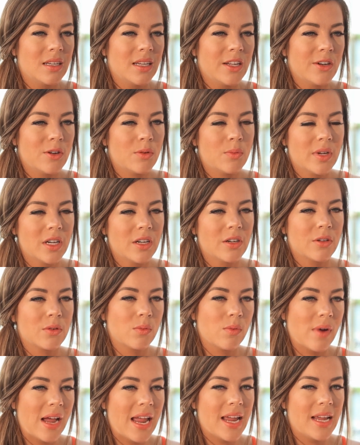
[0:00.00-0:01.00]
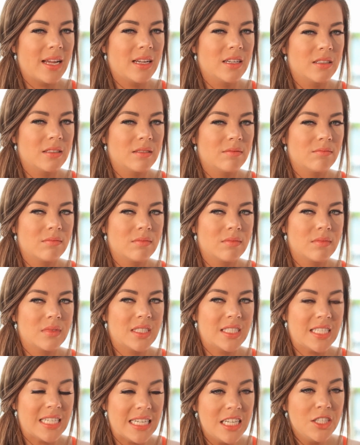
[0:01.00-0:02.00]
in a weird way,
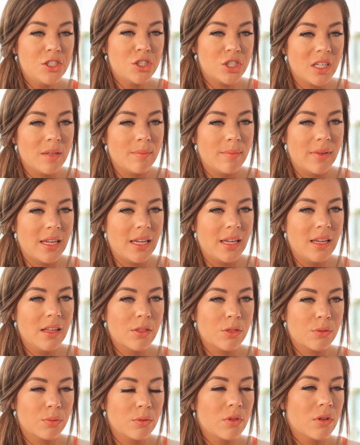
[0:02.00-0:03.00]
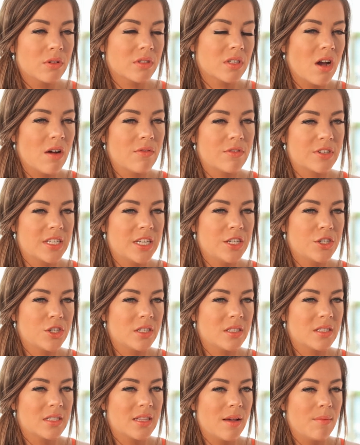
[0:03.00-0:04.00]
teaching me through those
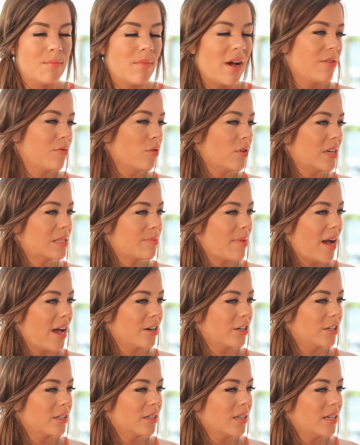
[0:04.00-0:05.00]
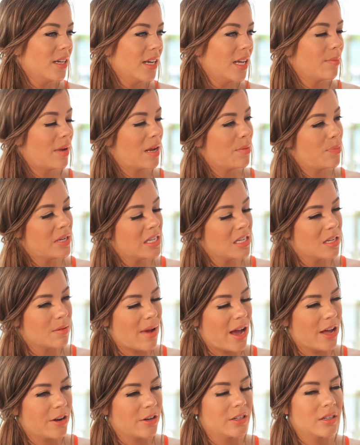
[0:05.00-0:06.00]
conversations that my voice mattered, my opinion
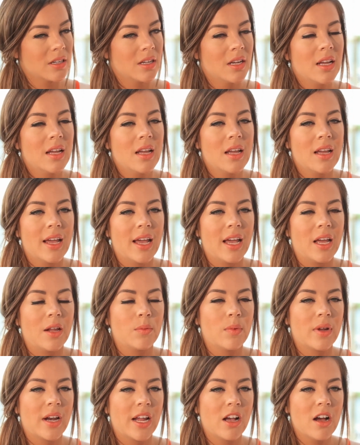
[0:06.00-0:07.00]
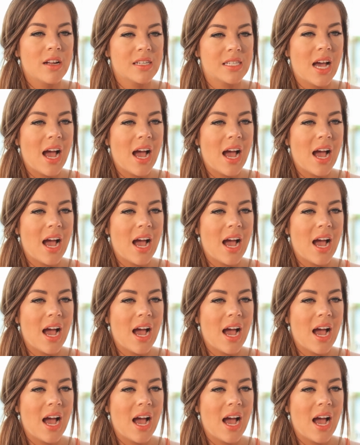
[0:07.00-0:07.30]
mattered. And when I got to